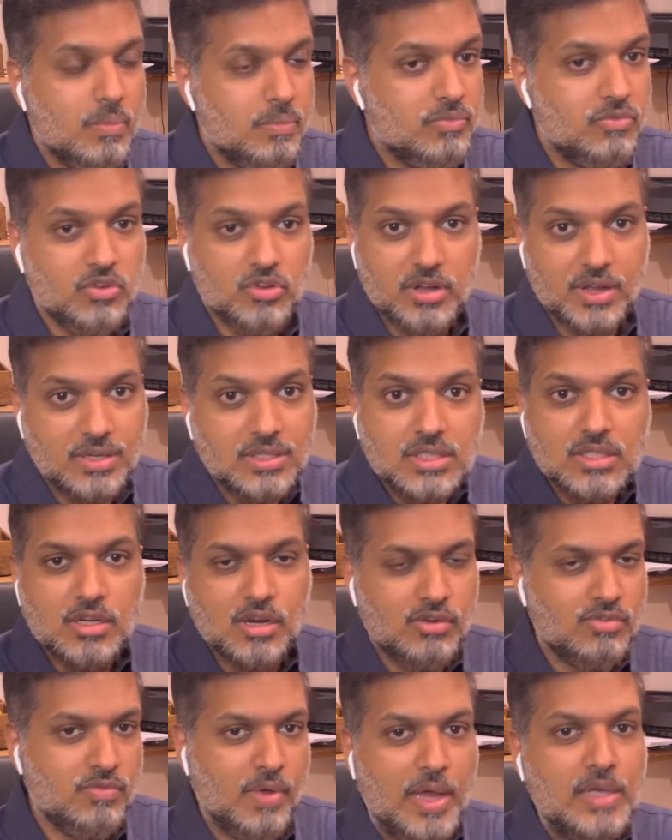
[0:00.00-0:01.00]
If you
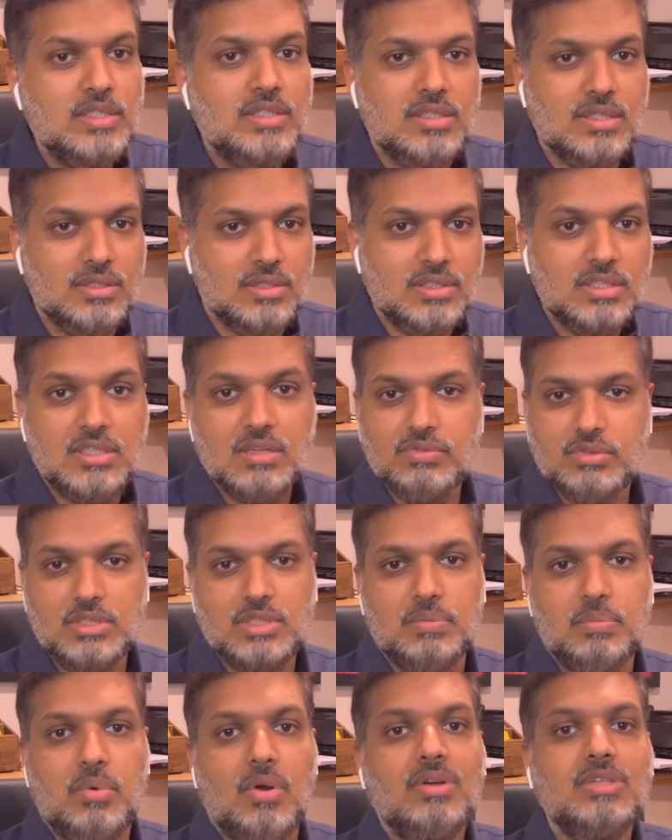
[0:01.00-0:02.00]
consider wastage and stuff,
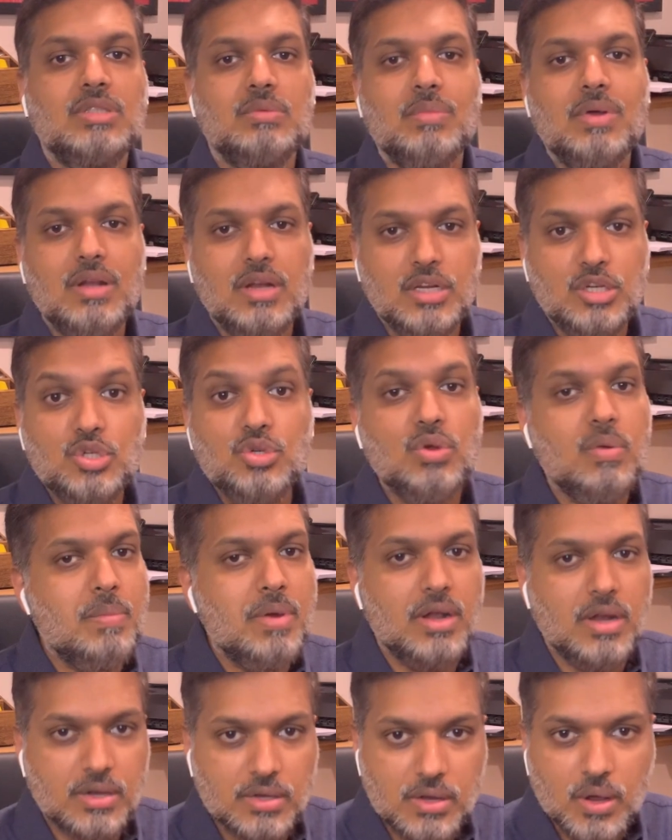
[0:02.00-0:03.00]
it's approximately 2
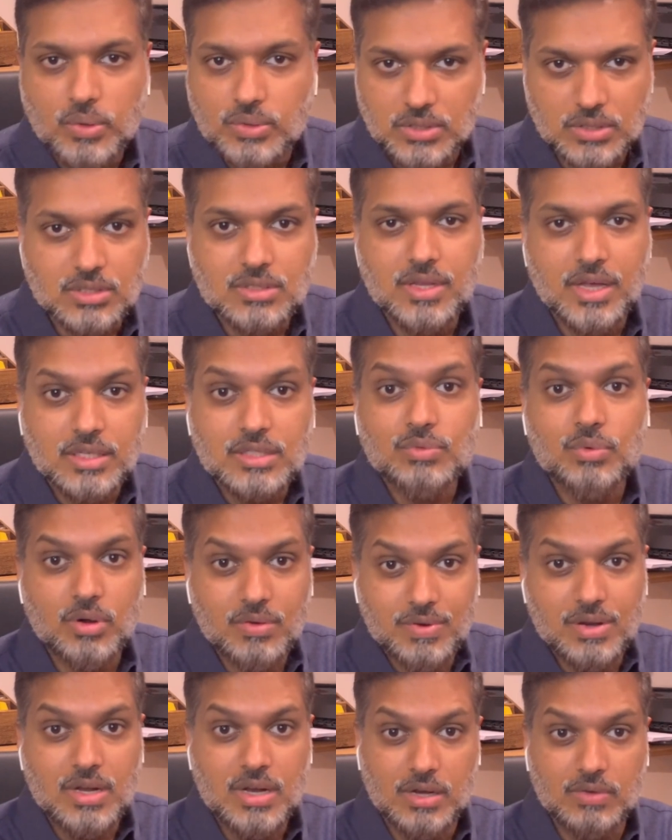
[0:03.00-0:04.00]
billion doses. That's
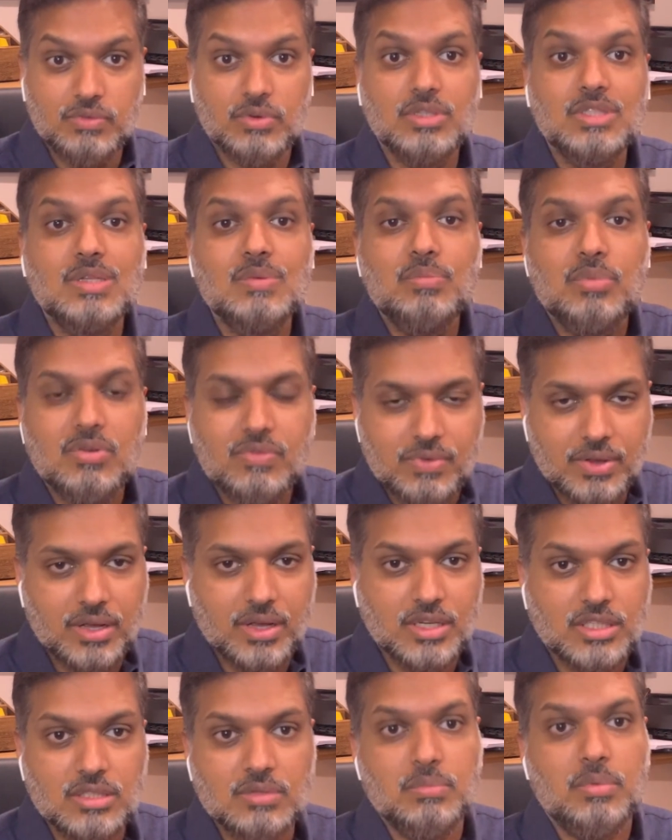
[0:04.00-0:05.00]
what we need. For
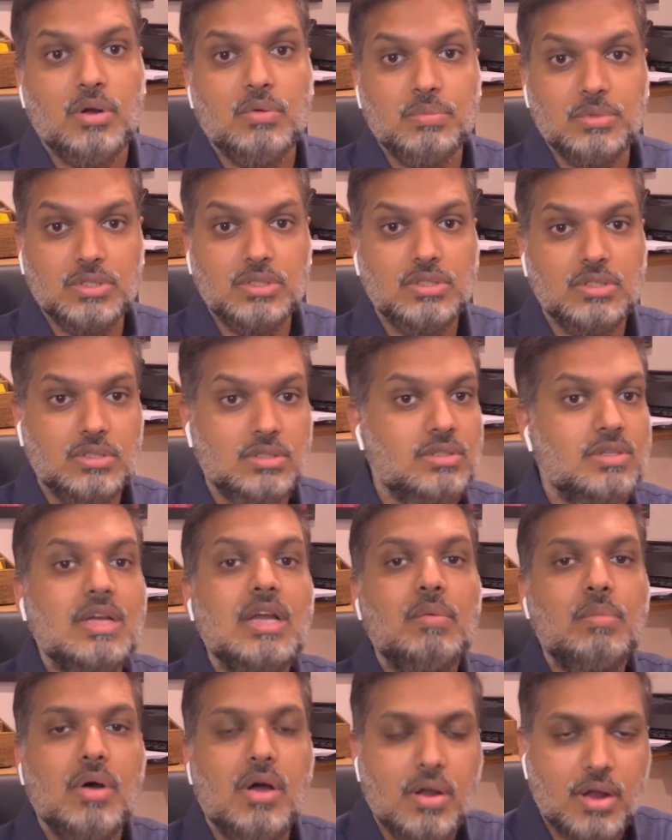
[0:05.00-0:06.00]
simplification purposes,
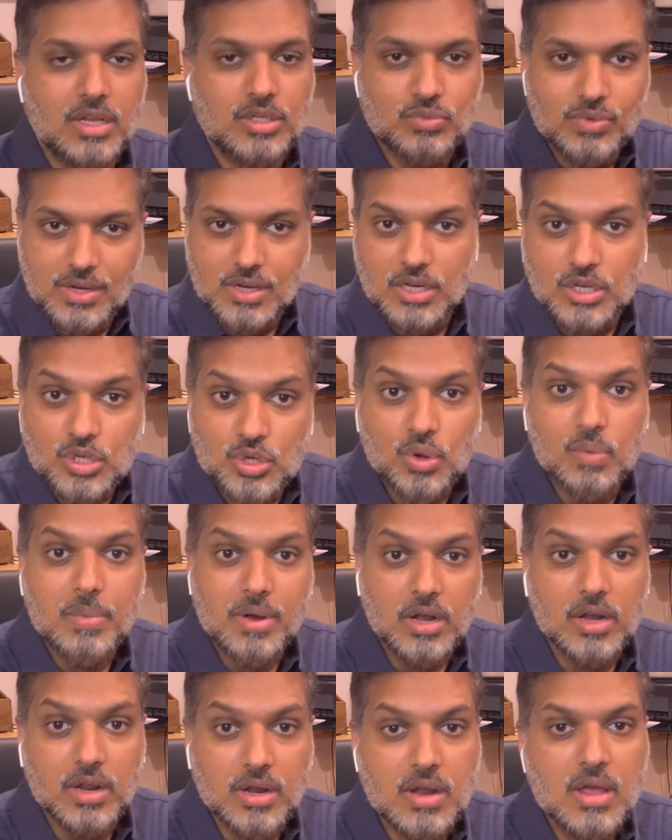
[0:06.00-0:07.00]
think about it as we need 2
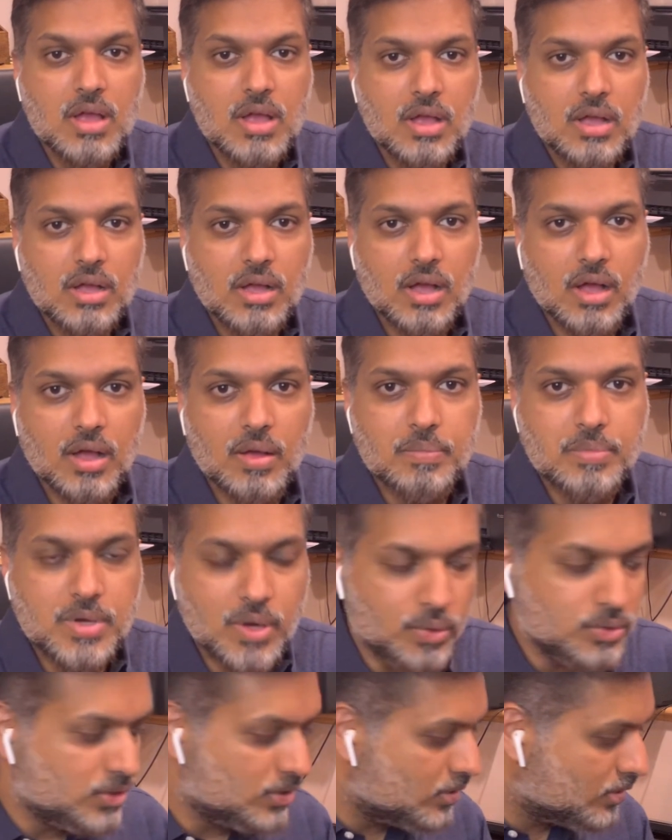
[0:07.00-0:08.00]
billion
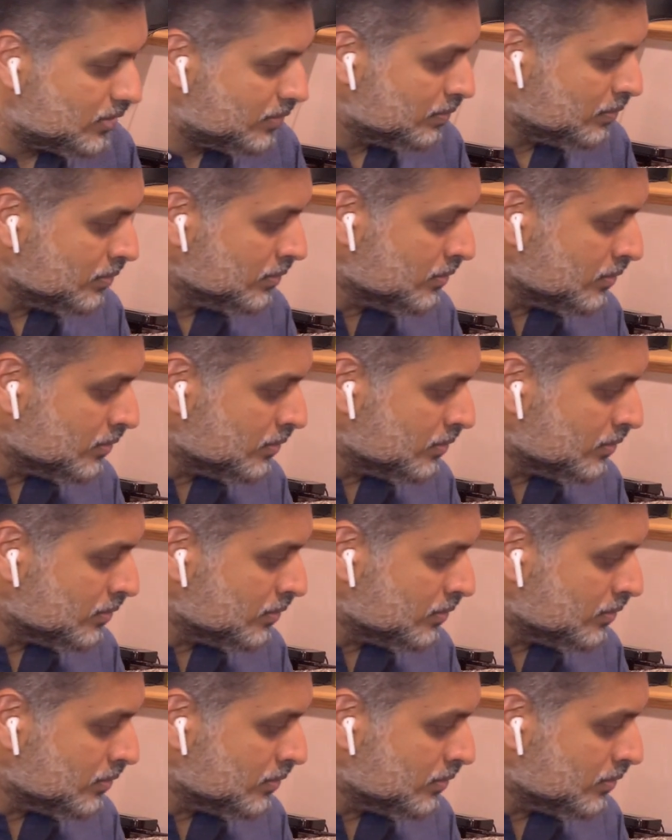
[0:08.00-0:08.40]
doses.